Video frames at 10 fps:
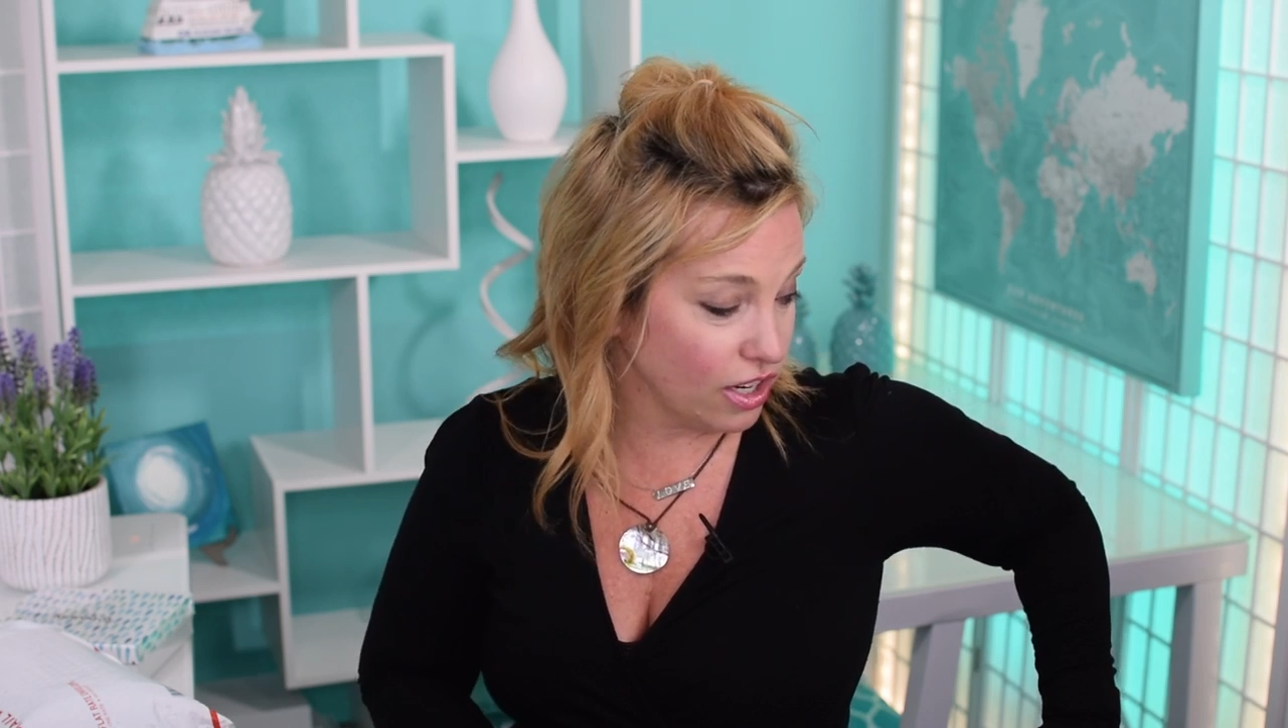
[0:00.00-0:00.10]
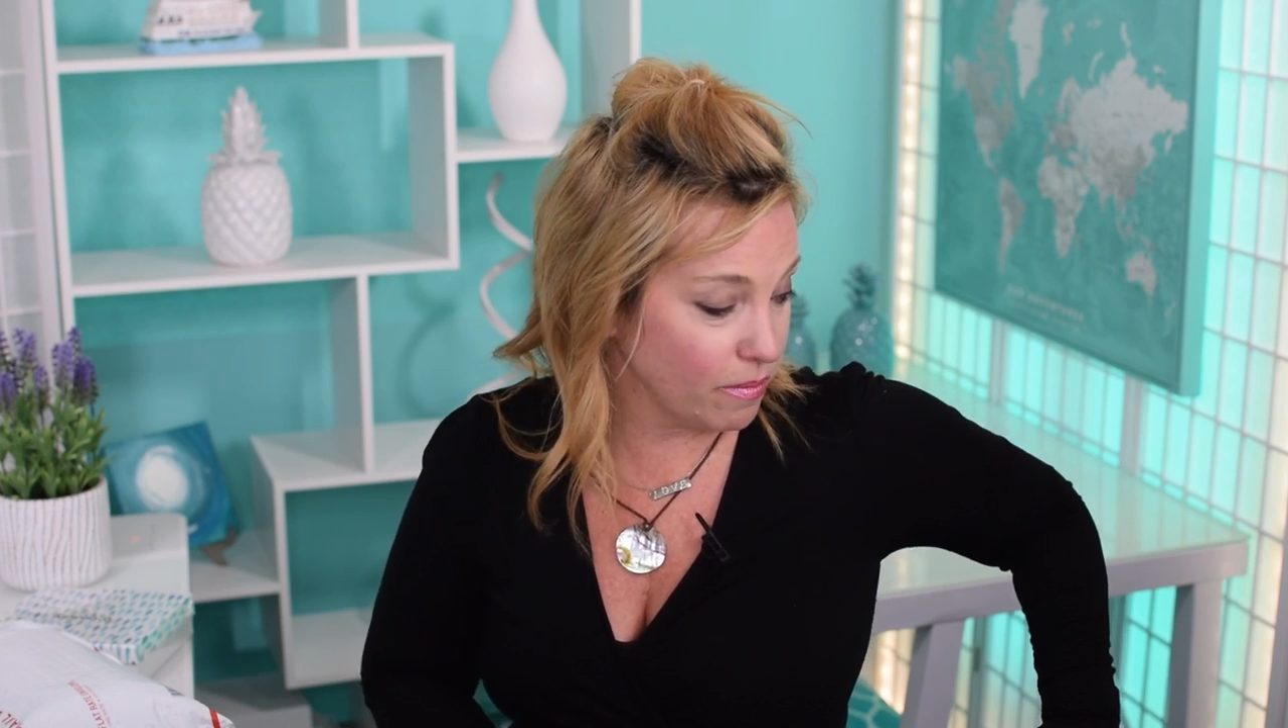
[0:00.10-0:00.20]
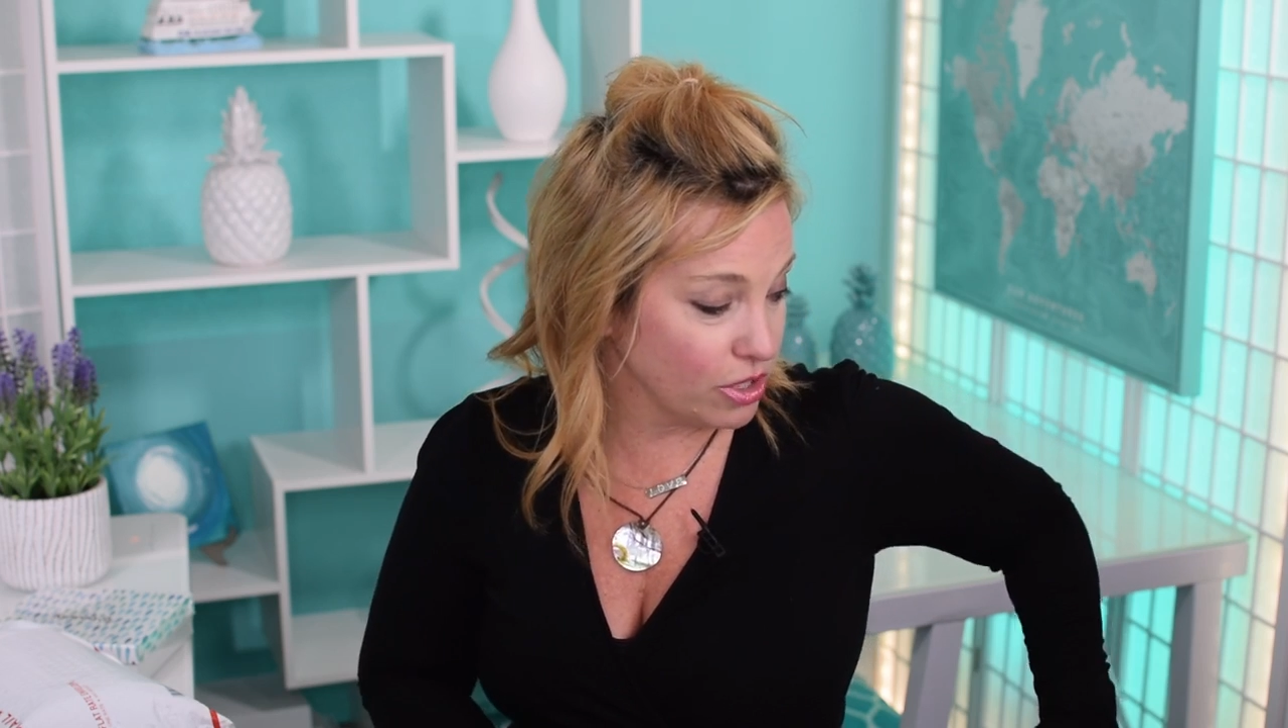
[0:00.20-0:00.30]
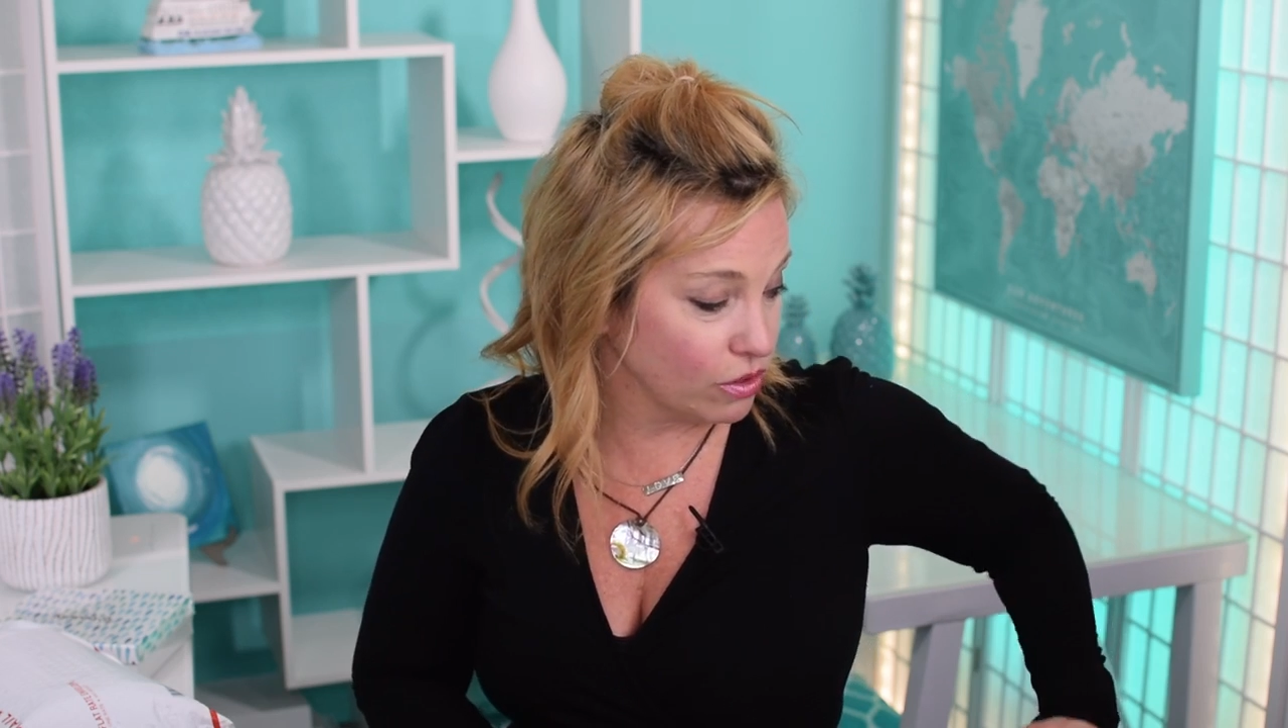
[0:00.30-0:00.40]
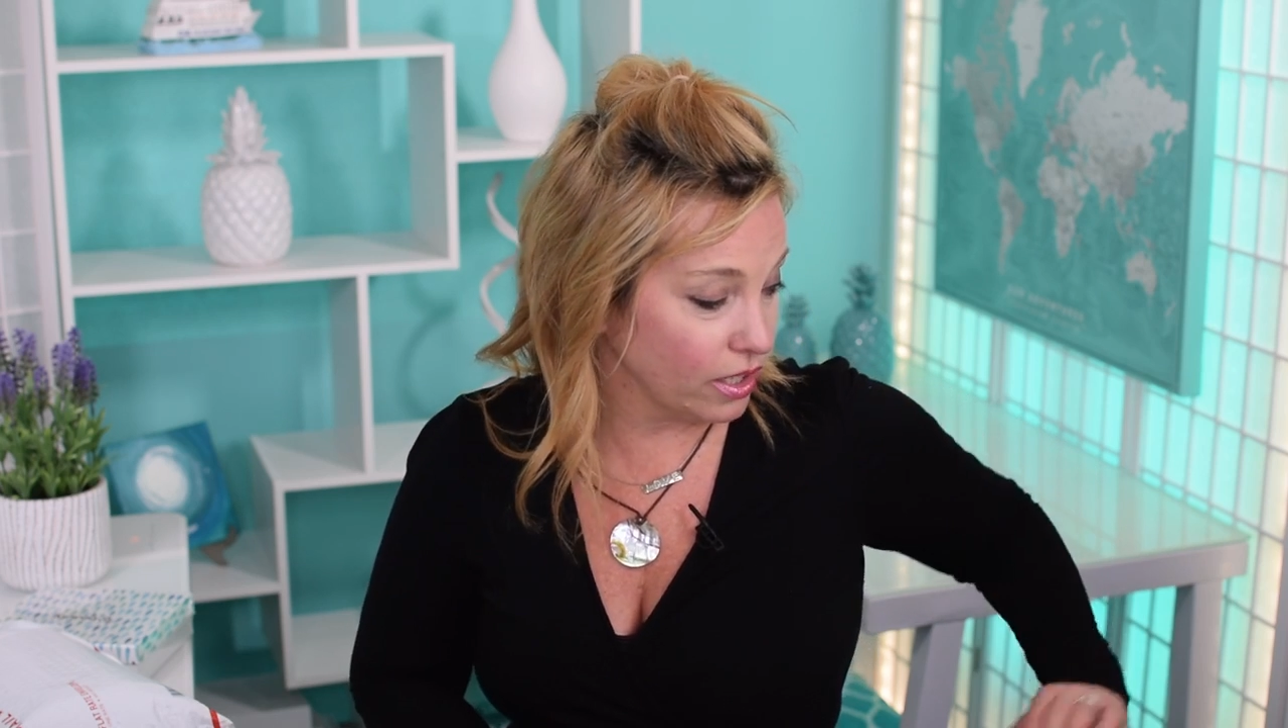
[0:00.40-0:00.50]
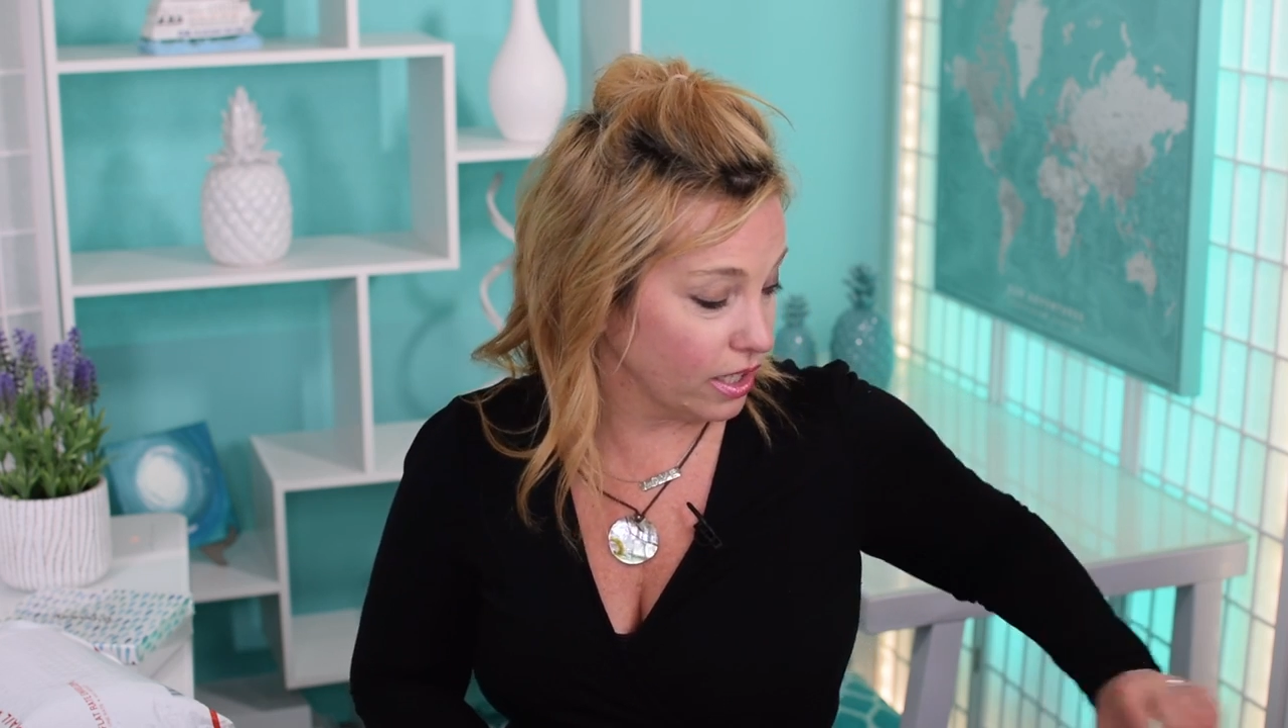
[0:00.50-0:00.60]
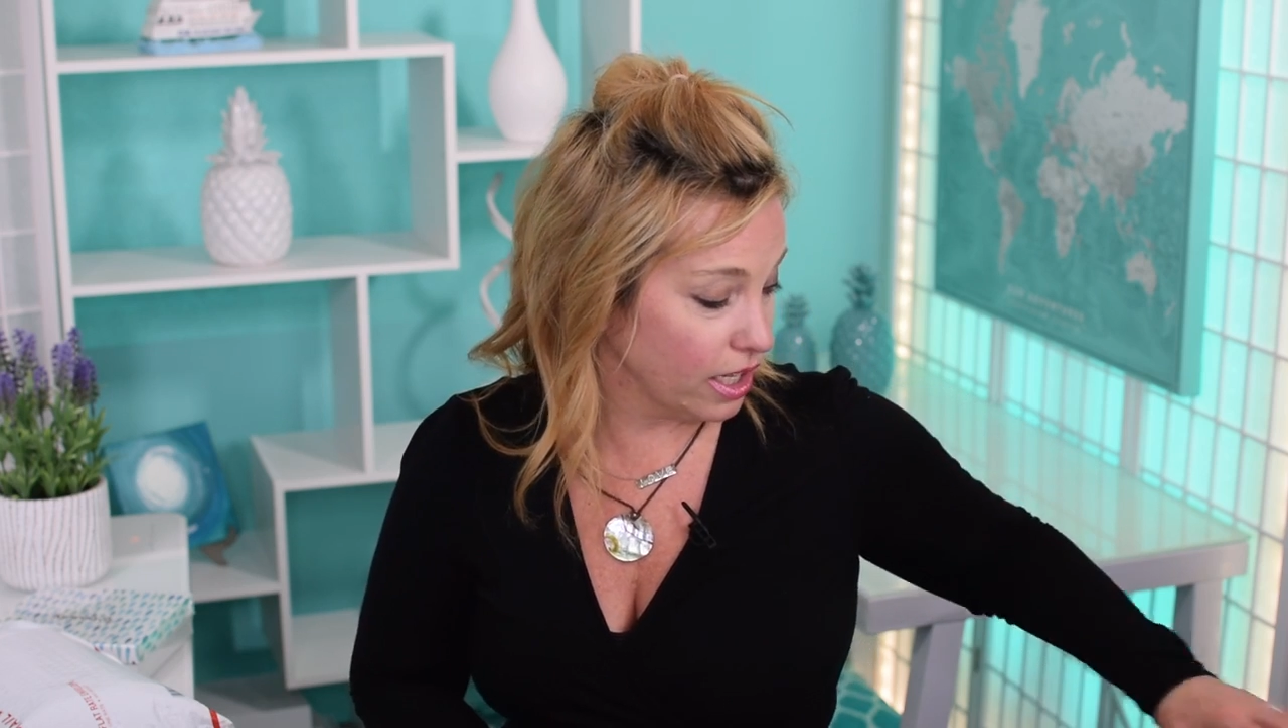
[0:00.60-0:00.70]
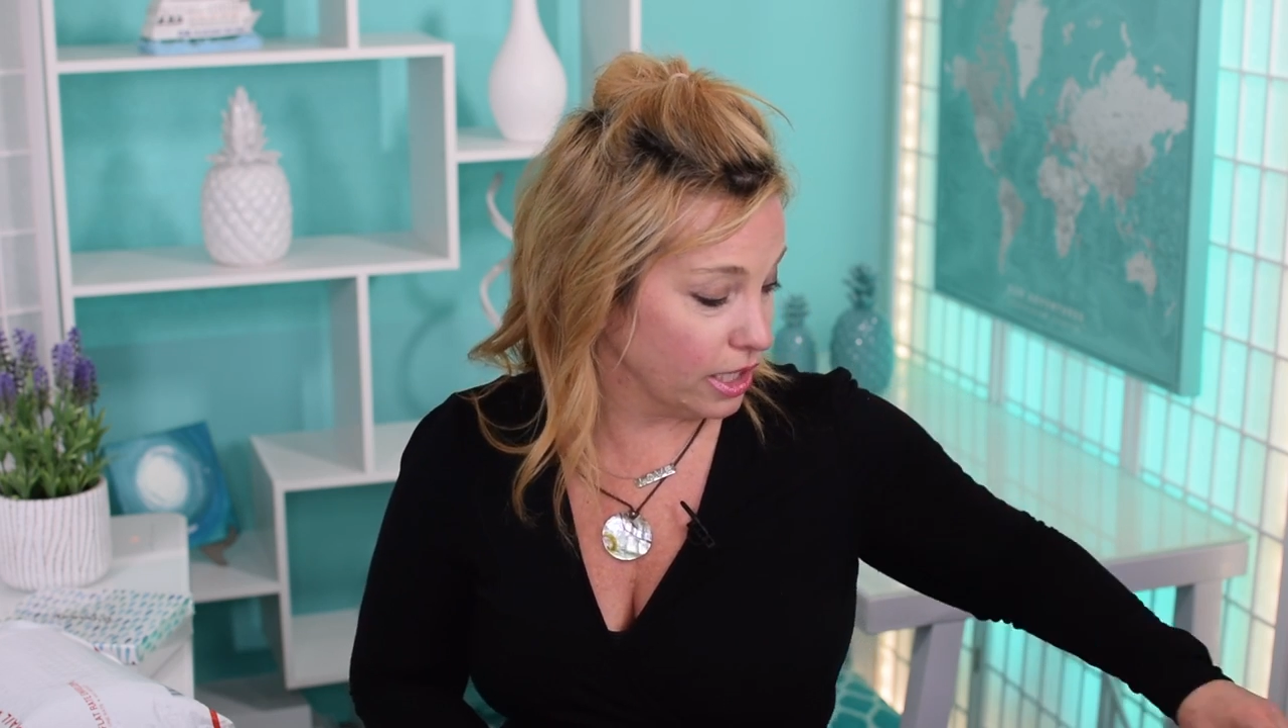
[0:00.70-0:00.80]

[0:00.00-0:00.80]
have been doing